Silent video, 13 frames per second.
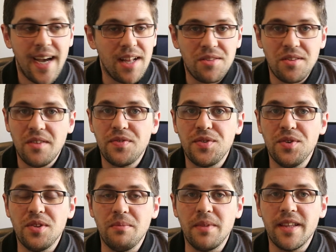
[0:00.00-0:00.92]
hats off
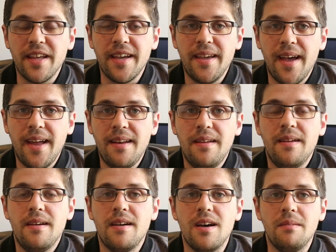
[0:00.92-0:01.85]
to them that they can.
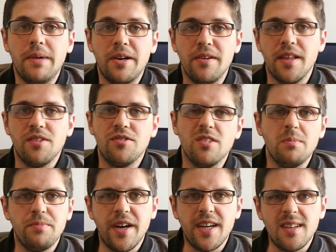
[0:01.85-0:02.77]
Um, I know they sort
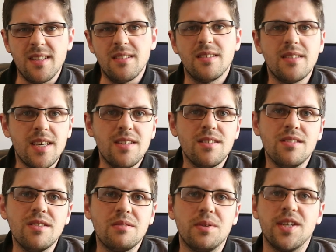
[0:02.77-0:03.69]
of break it into
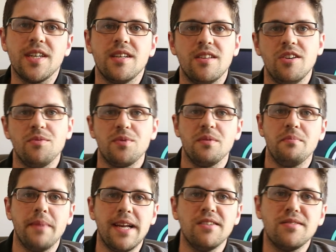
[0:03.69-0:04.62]
seasons, which I guess helps
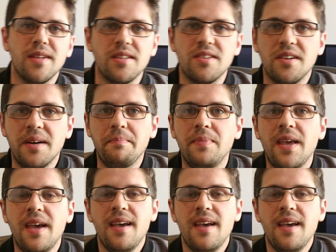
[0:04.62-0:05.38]
them manage their time.